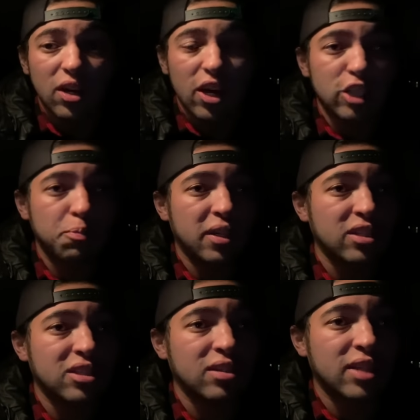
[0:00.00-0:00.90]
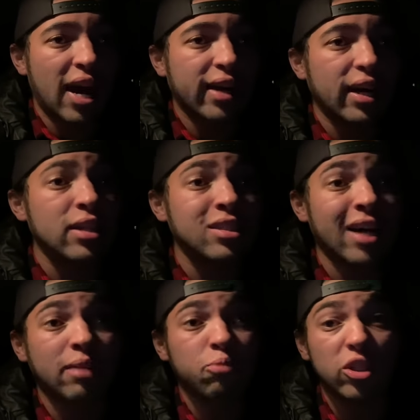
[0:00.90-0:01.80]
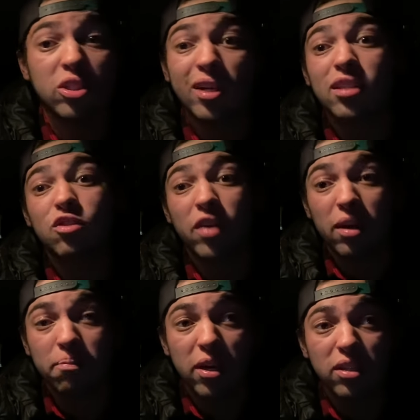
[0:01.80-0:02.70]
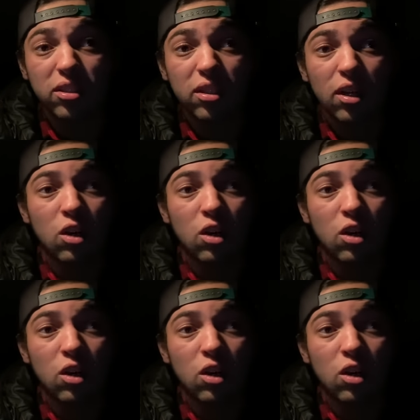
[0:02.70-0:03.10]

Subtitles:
is because of Dak and Dak Prescott's fan base.